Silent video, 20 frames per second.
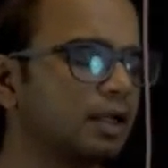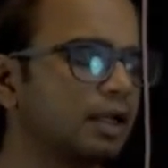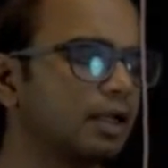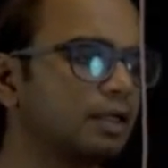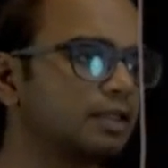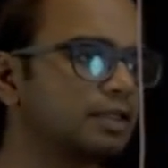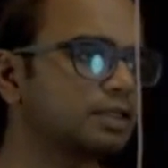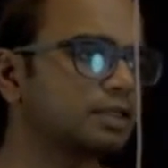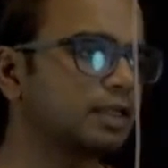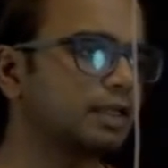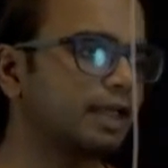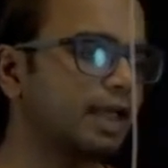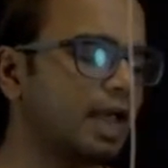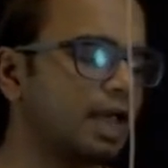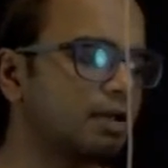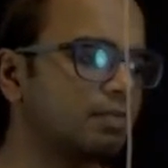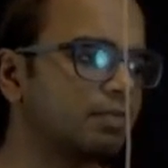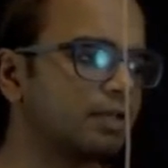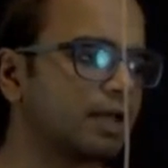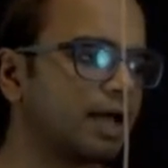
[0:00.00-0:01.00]
And this
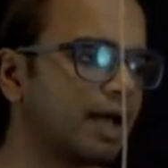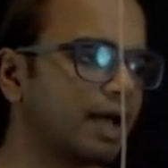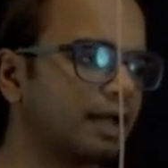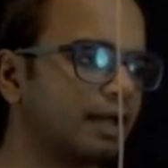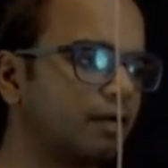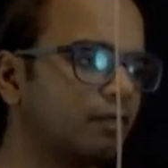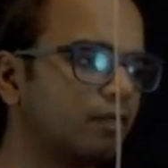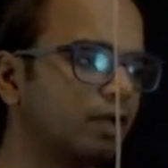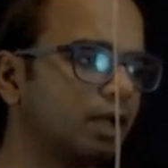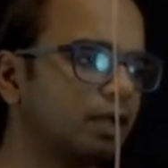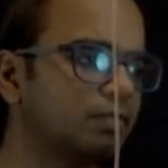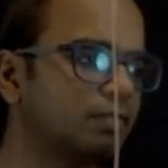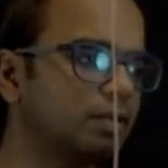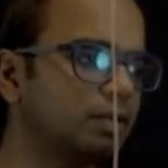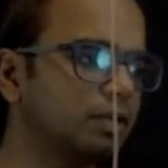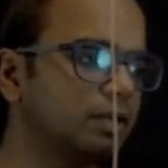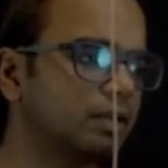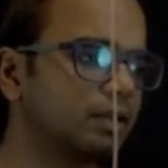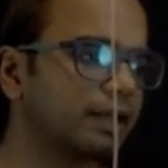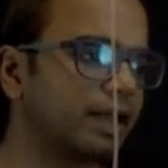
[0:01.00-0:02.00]
can be high
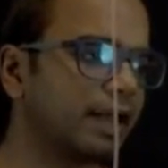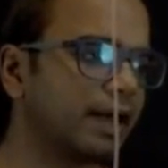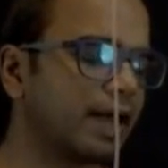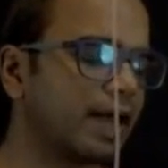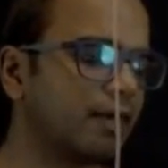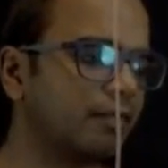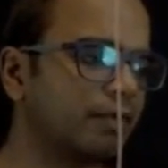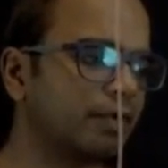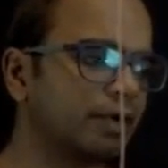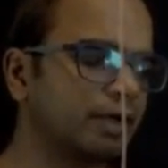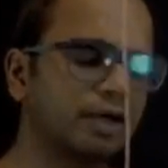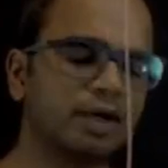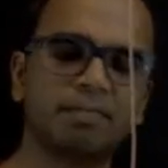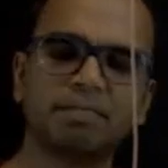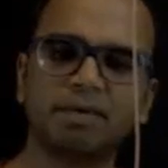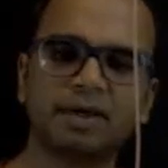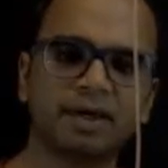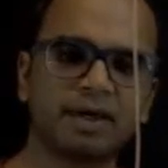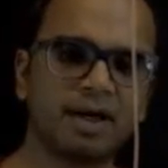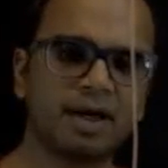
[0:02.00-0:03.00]
available, can have a
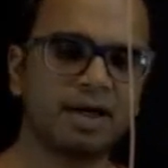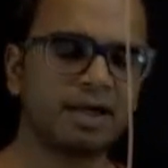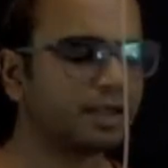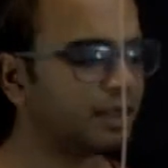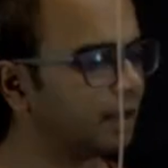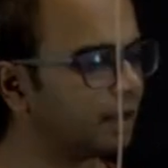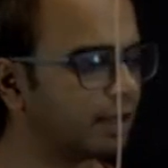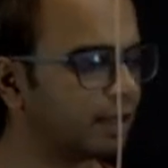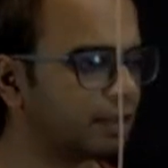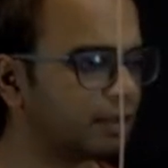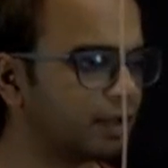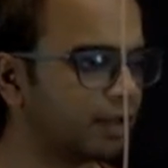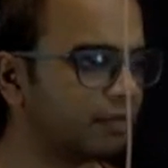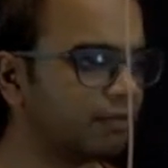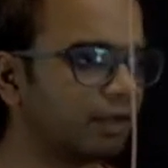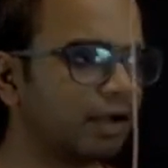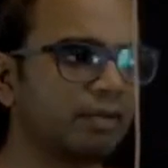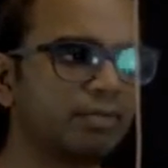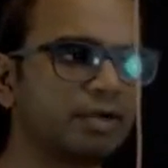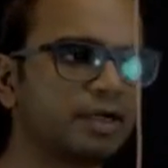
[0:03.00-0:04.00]
replica in another
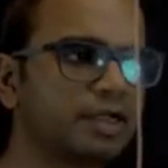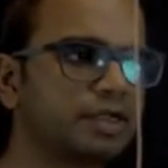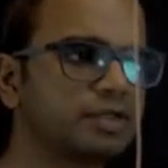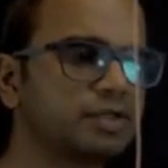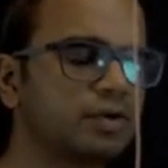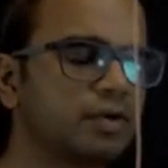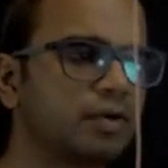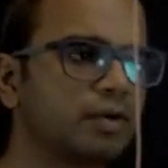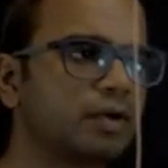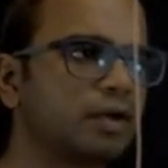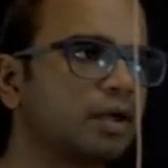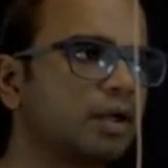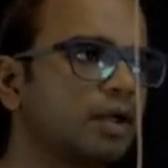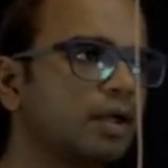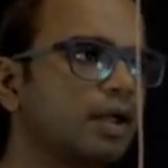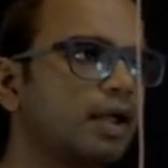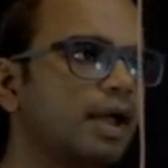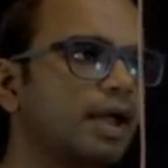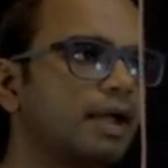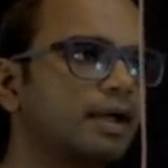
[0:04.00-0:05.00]
availability zone,
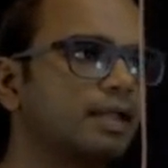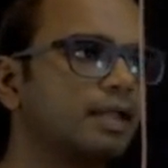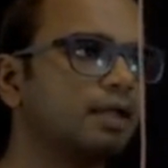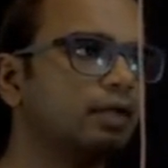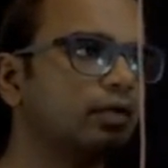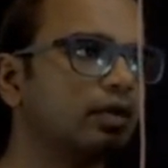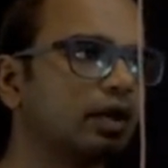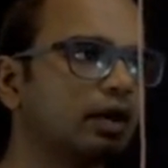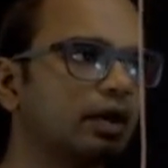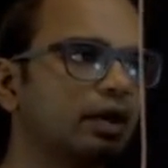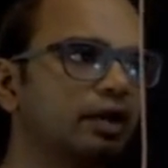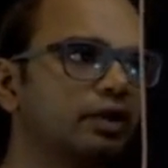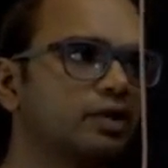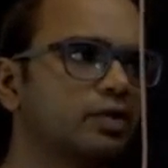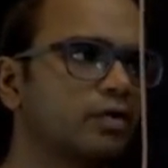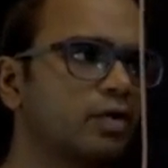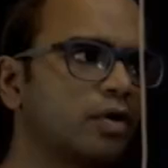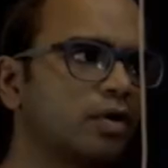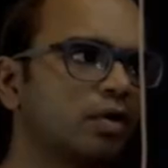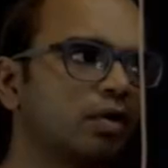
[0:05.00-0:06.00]
and then you can
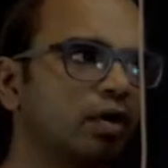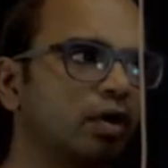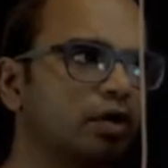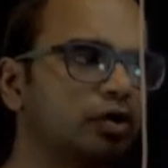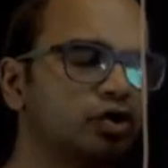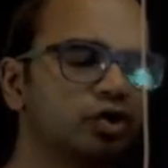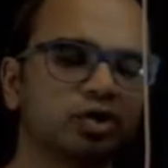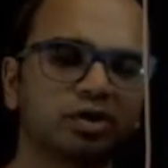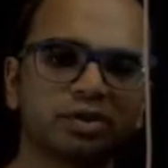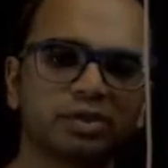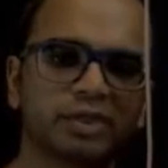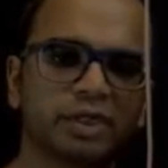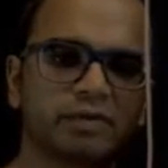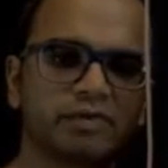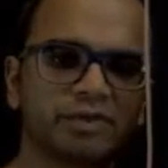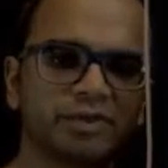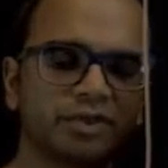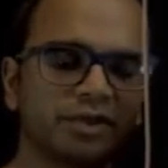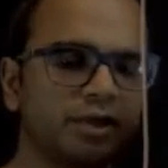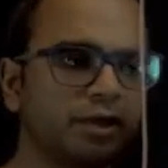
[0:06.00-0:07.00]
later on launch
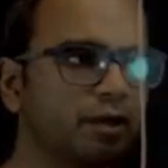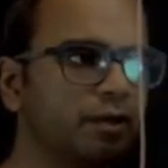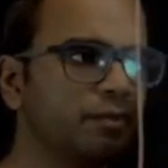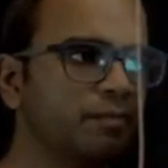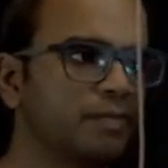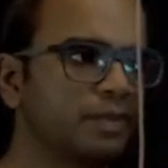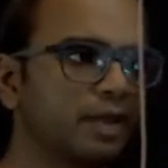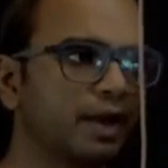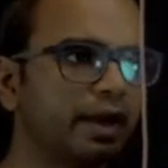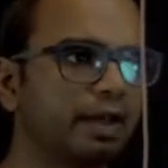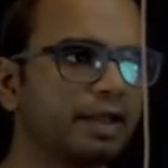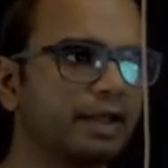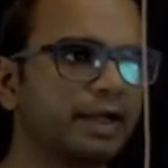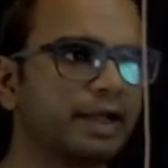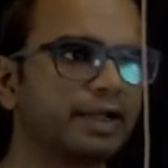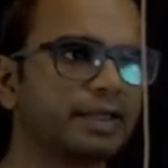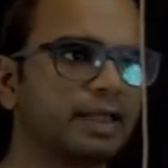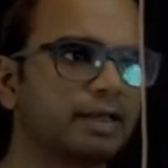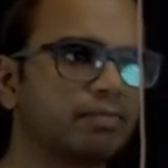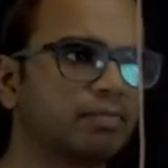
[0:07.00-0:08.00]
servers here and
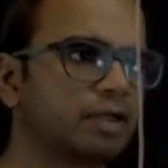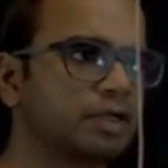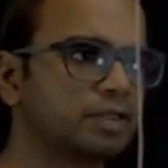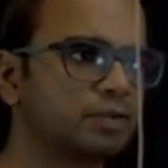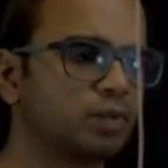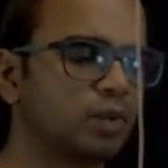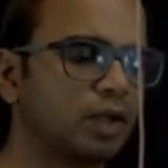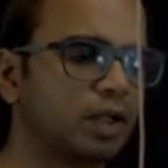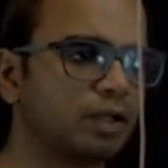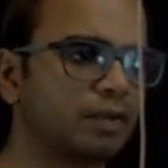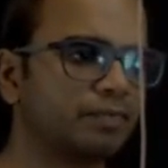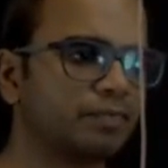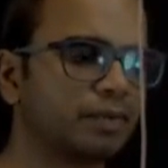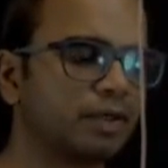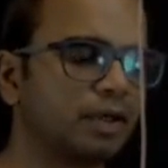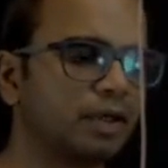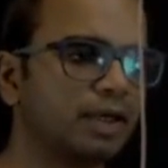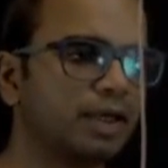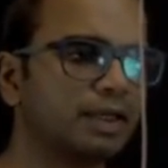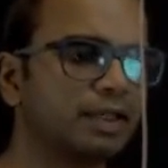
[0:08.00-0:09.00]
connect them as well.
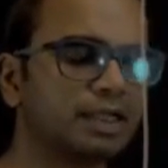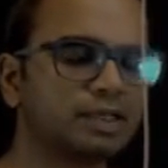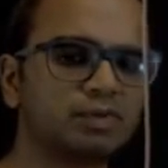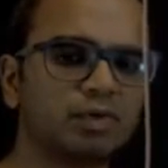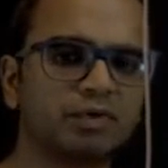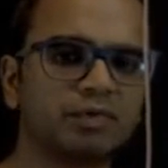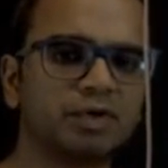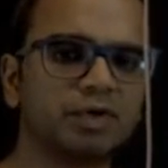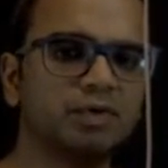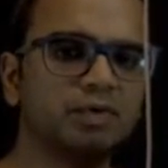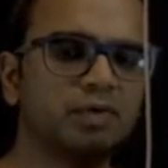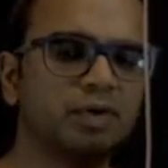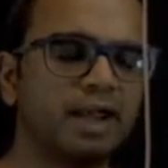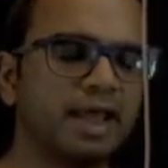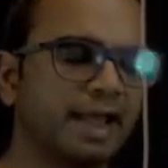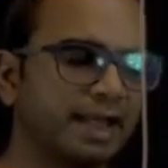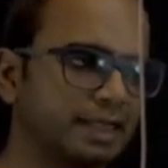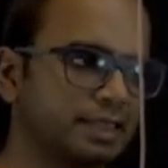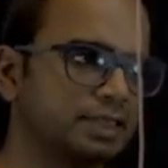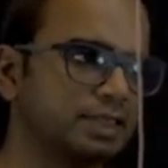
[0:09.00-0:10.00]
And that's what we do
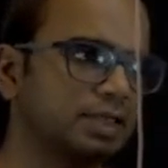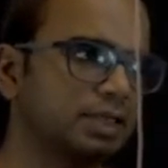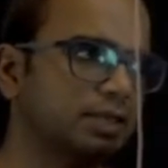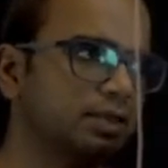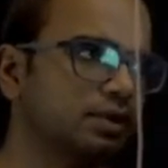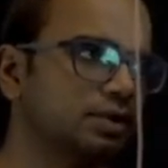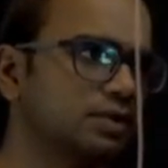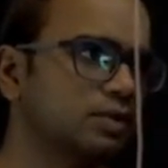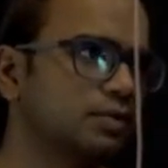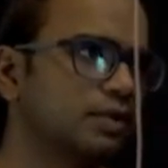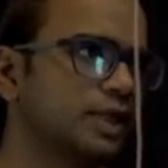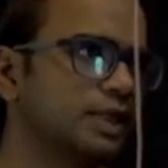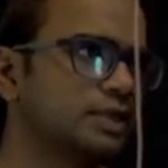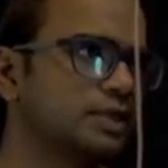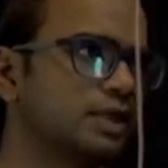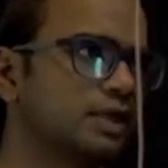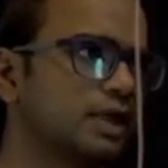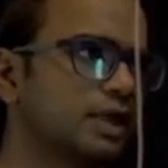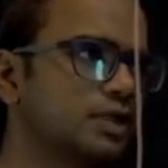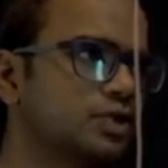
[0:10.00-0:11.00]
next. So
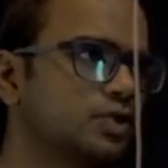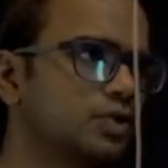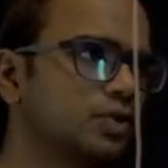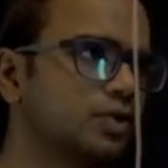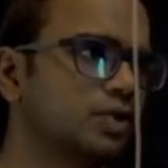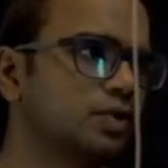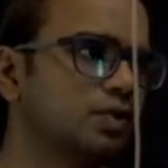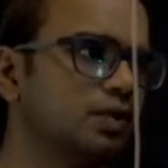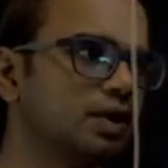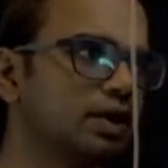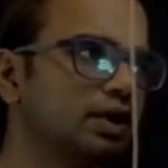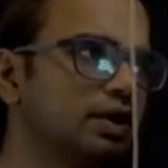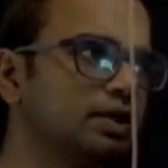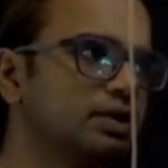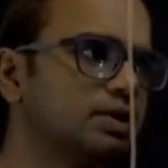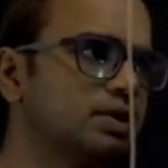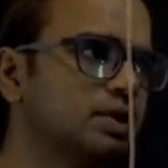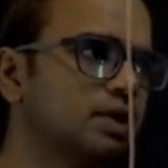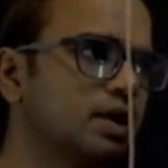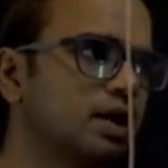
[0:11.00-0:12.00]
next thing I show you
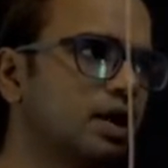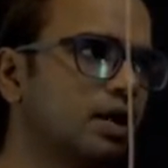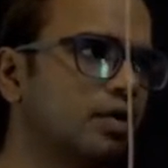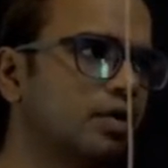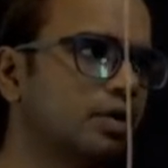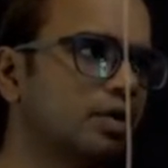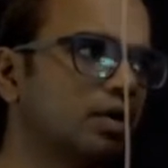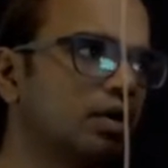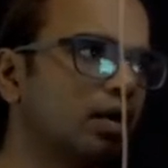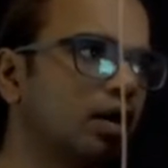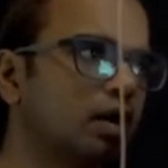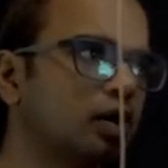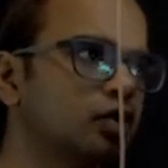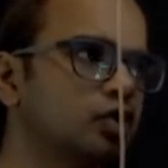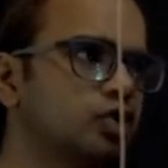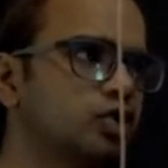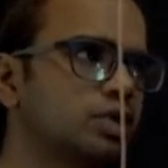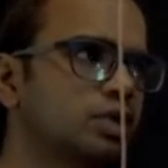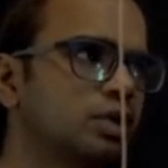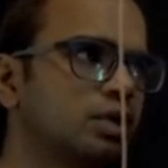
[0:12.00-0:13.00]
is how do you
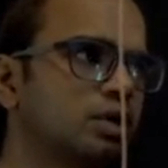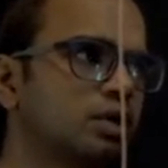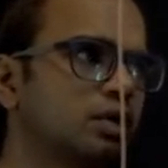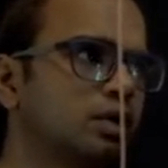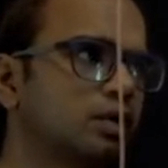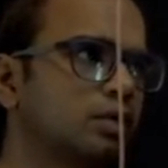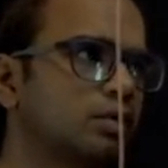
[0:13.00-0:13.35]
launch